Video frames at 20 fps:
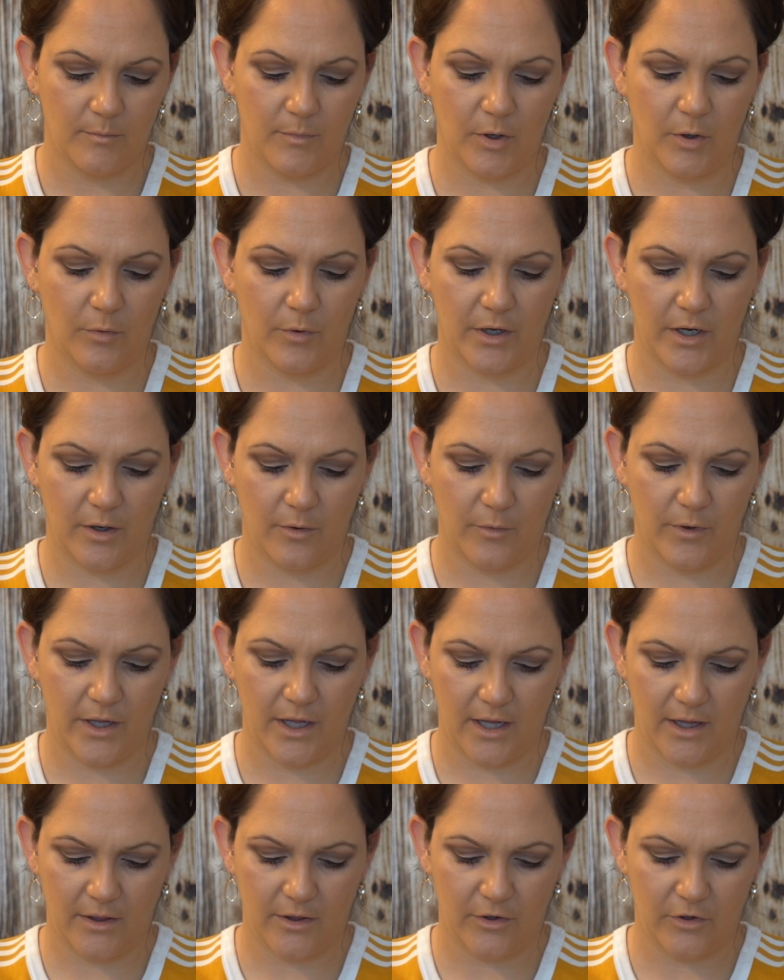but when I
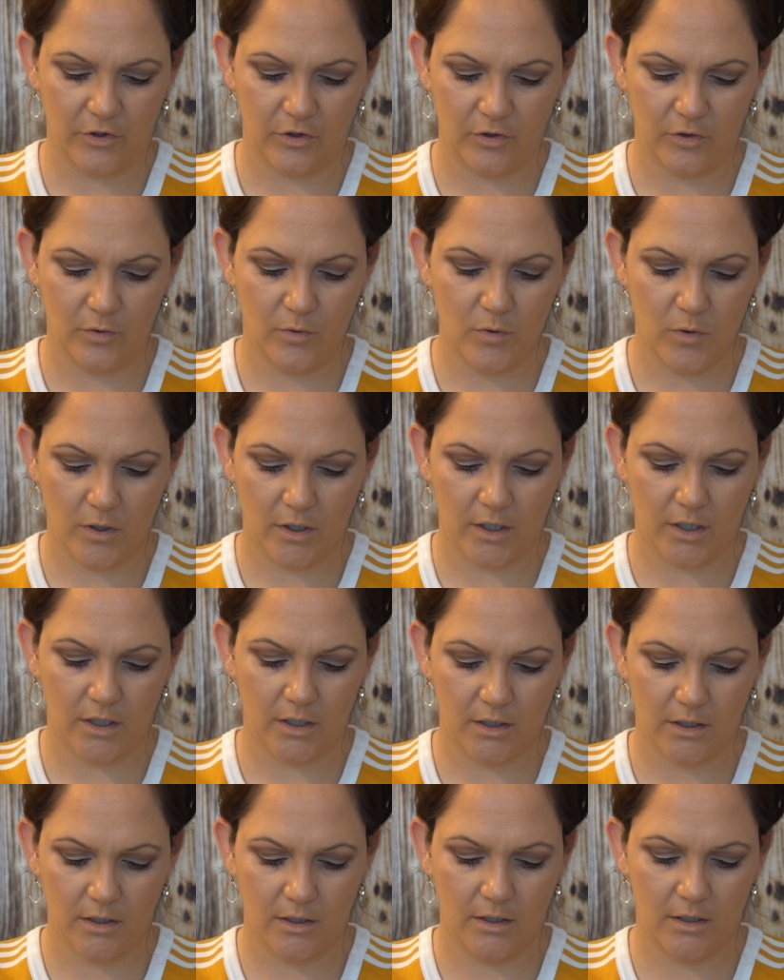went in the
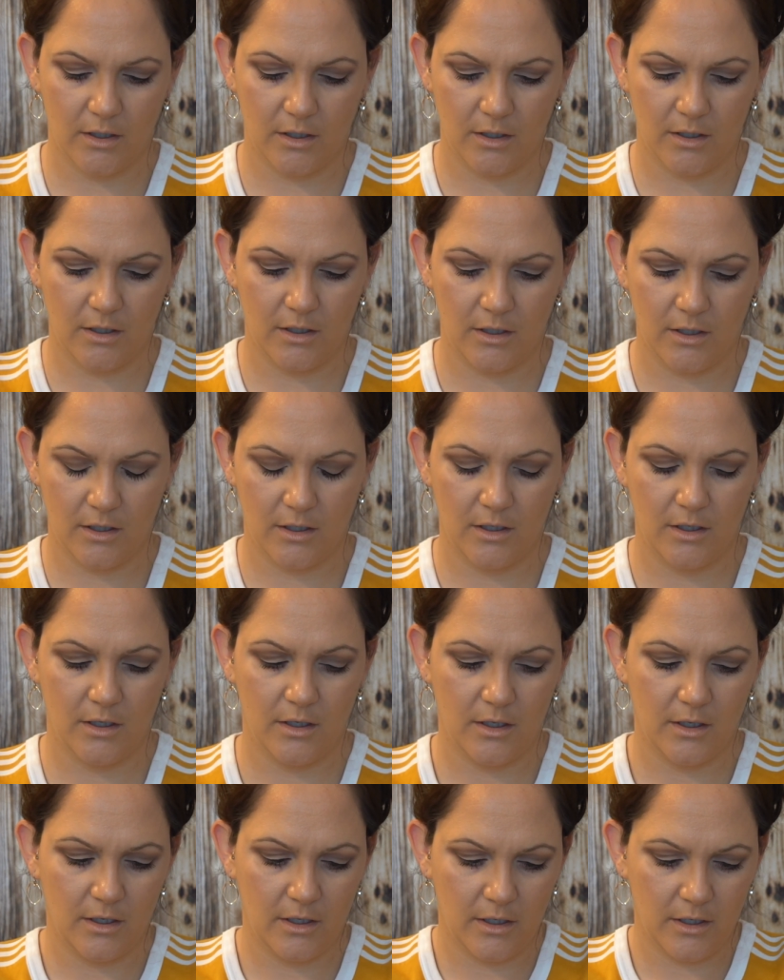store,
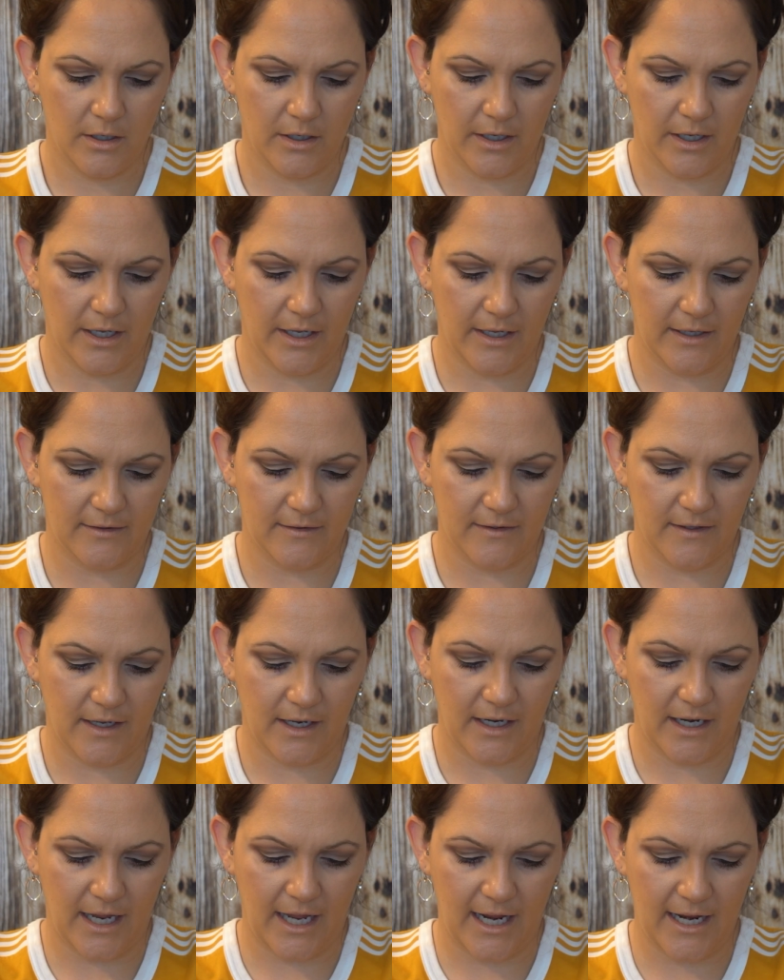it
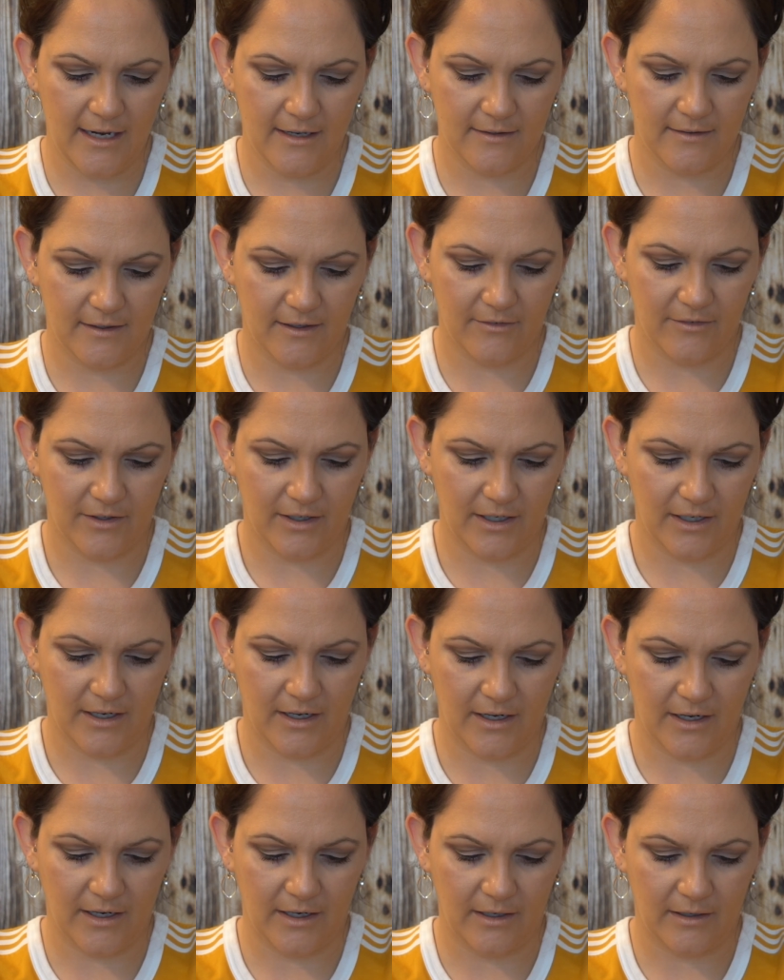said
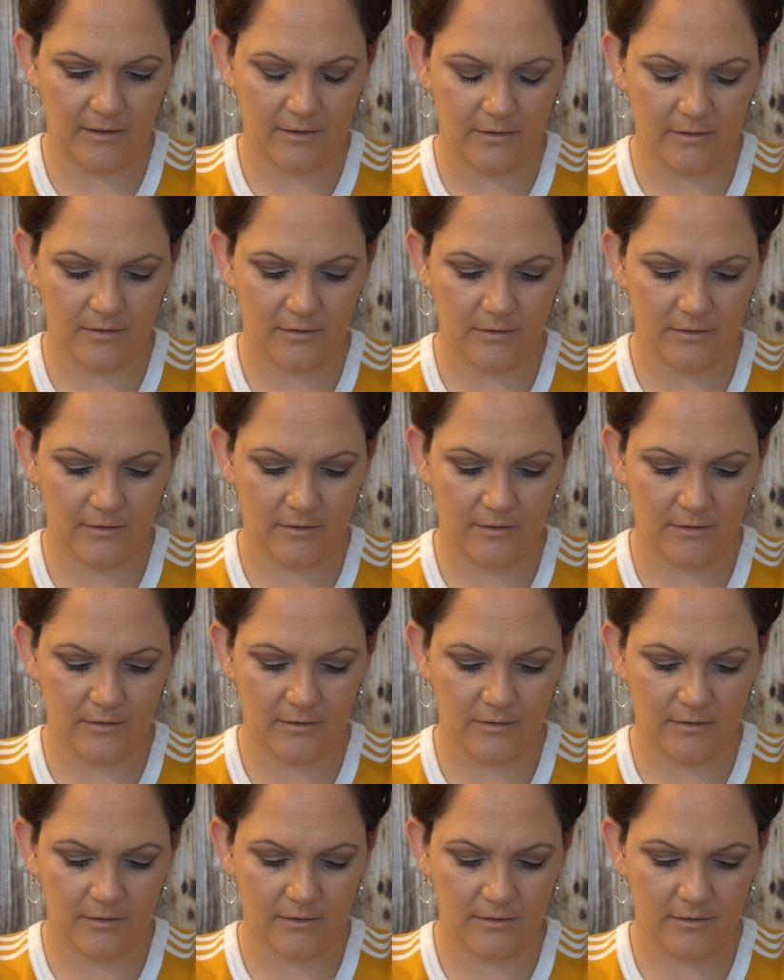$8.79.